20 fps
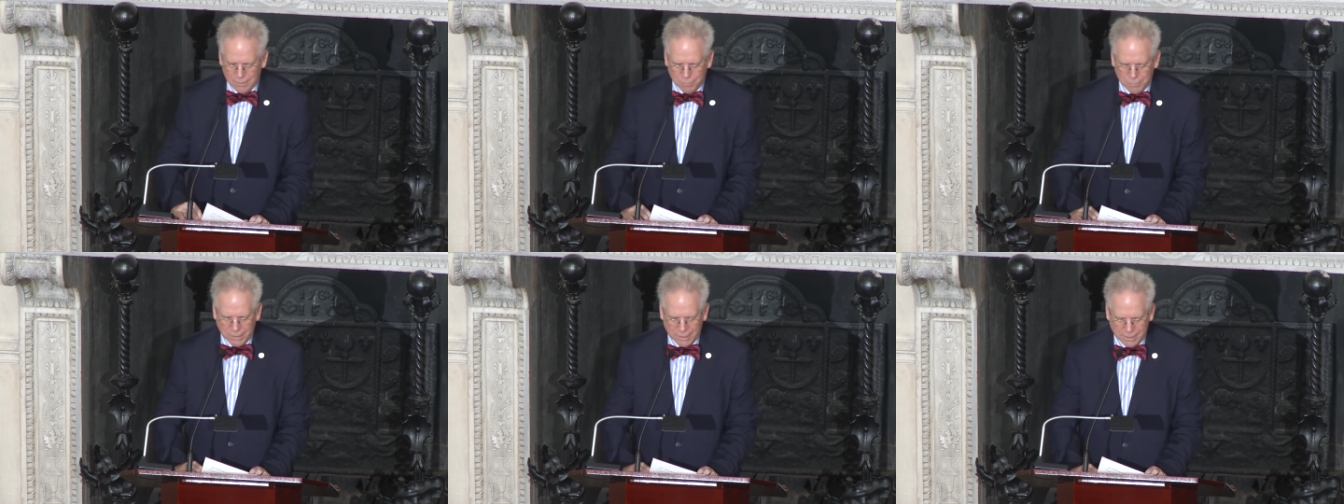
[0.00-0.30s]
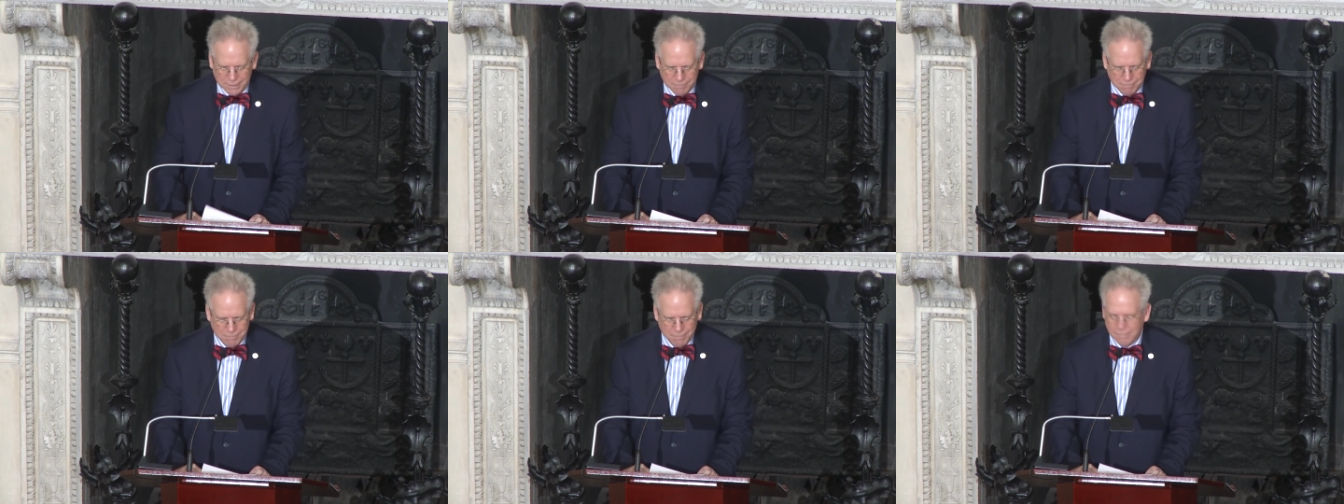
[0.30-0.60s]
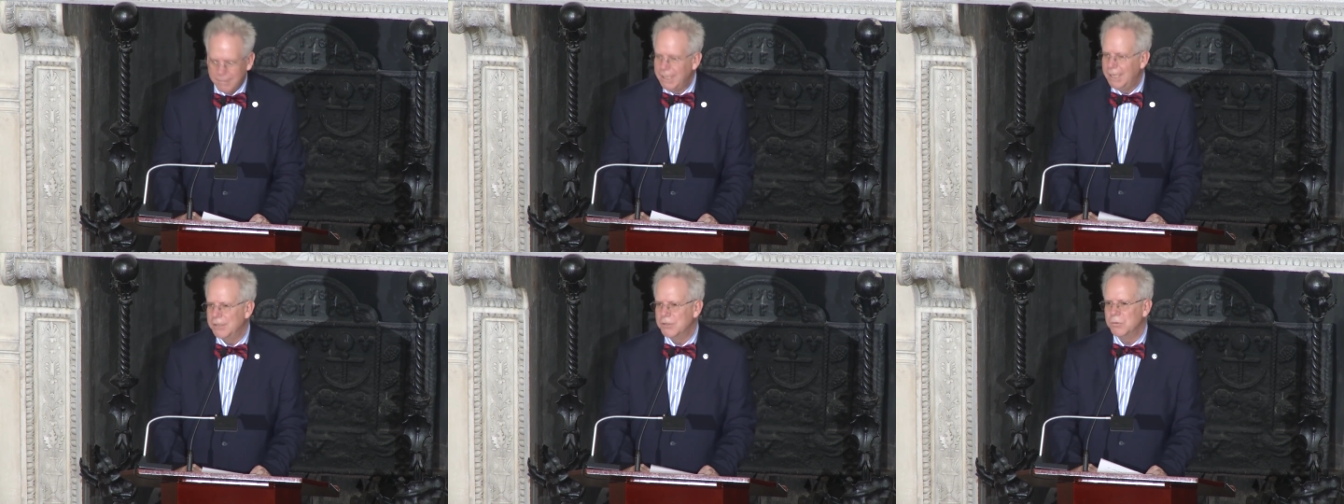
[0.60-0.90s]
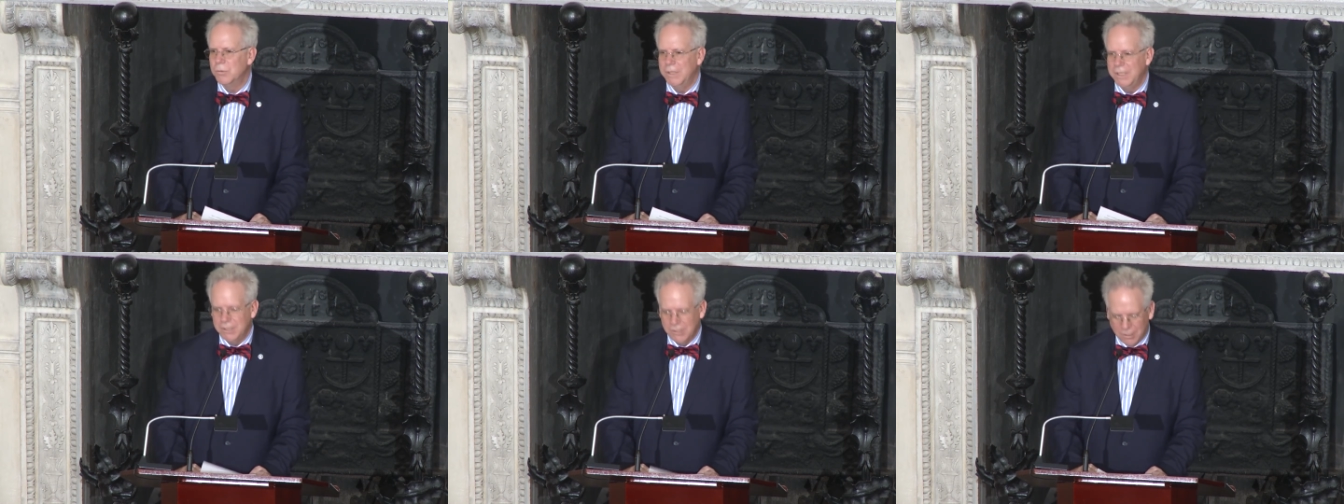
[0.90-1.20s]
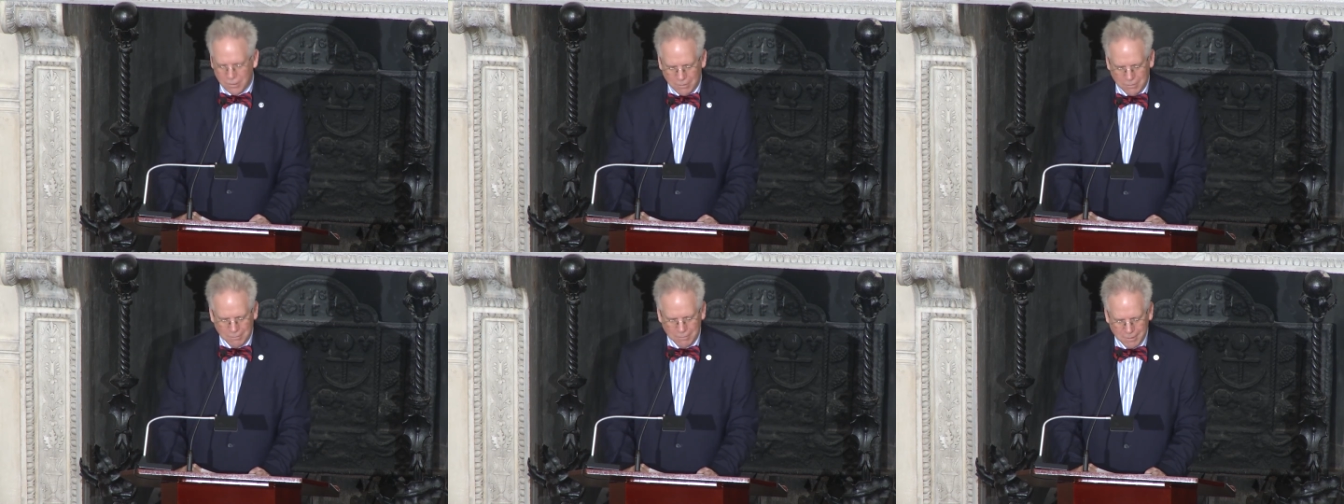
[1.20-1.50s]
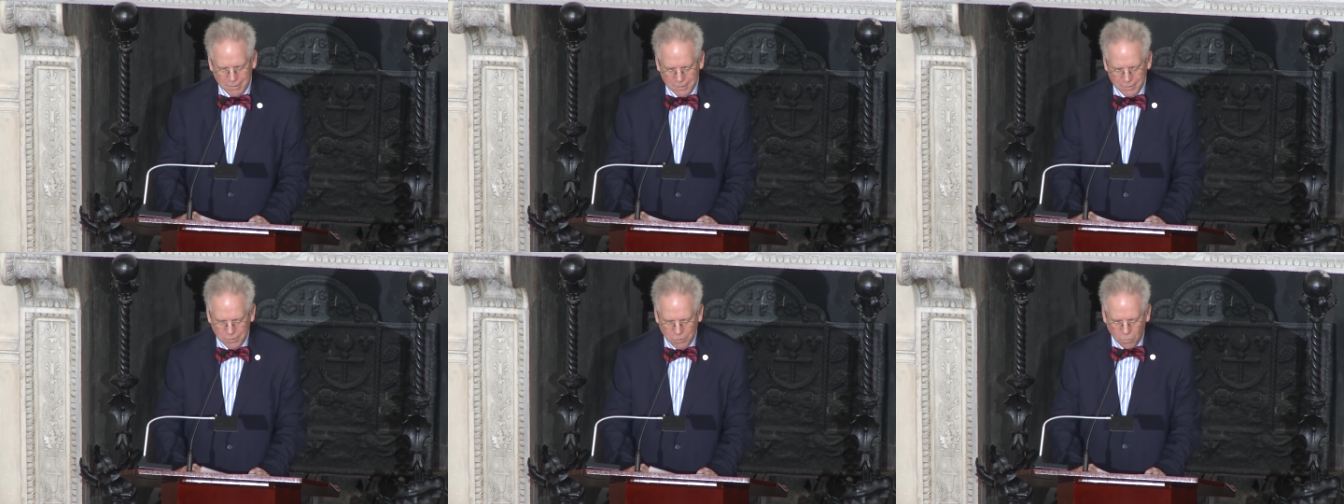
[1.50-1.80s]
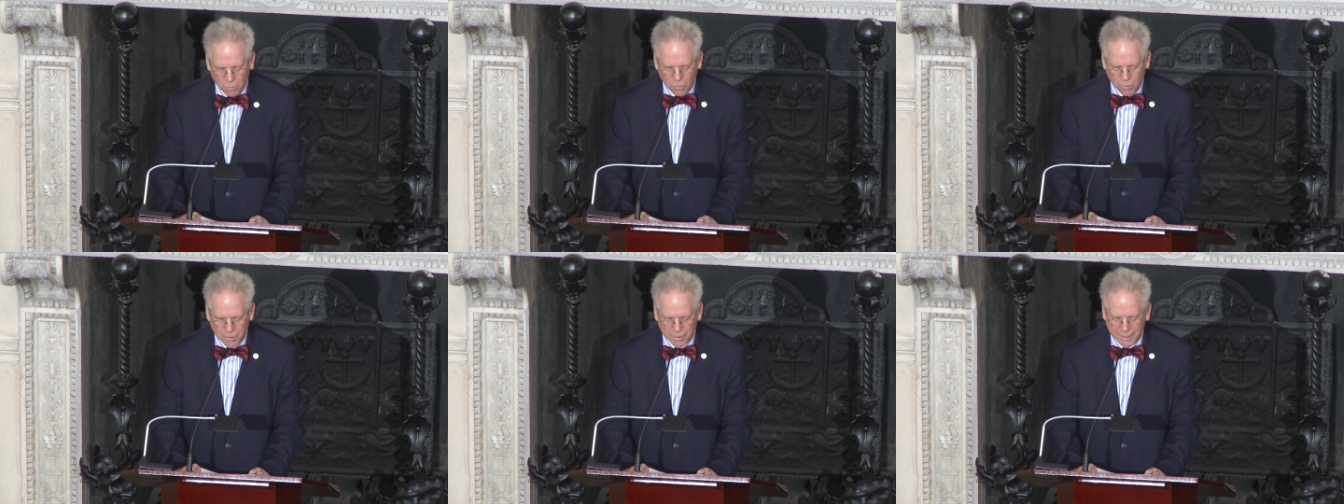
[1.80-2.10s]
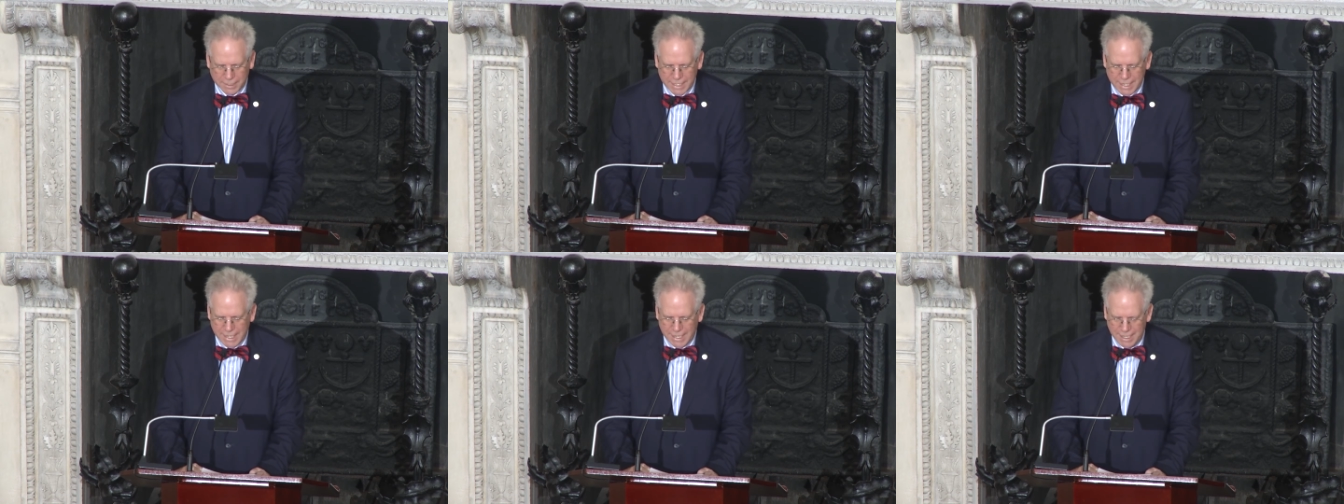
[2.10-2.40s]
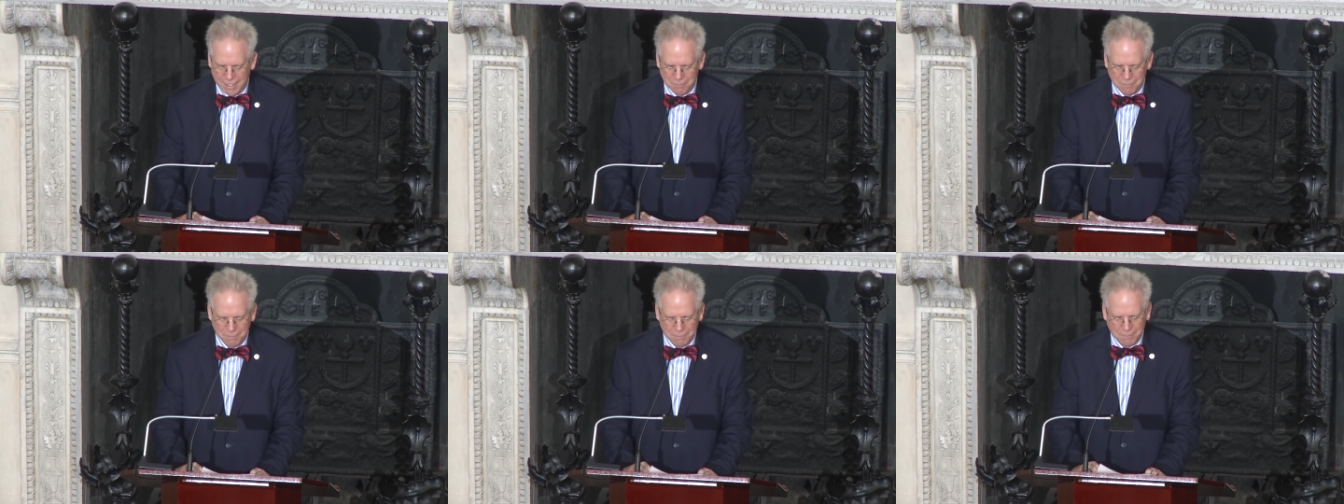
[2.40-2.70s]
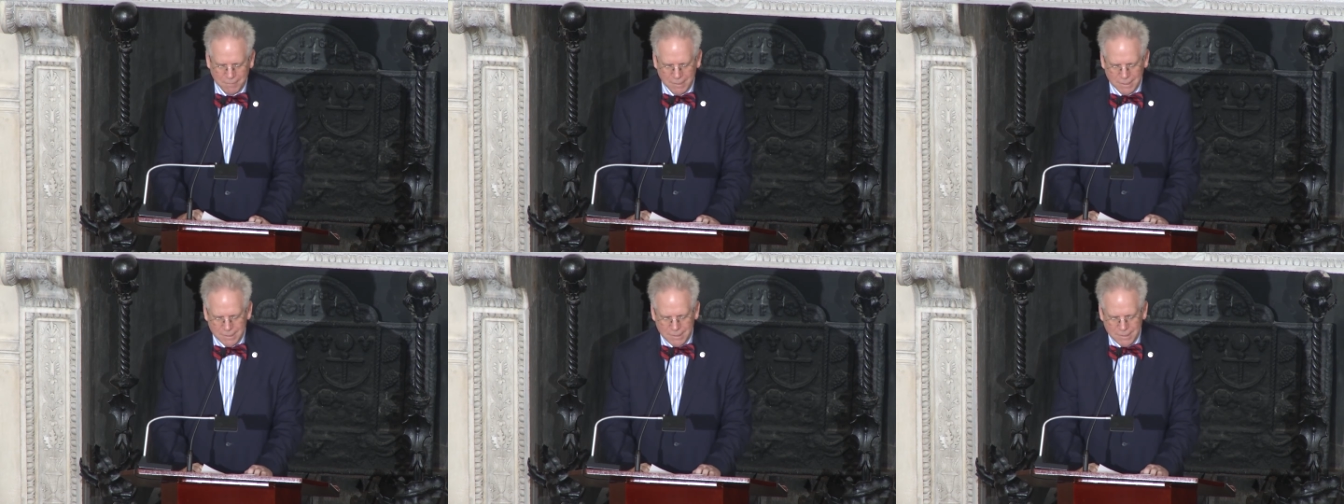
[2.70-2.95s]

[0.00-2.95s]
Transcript: But as we know, the war came.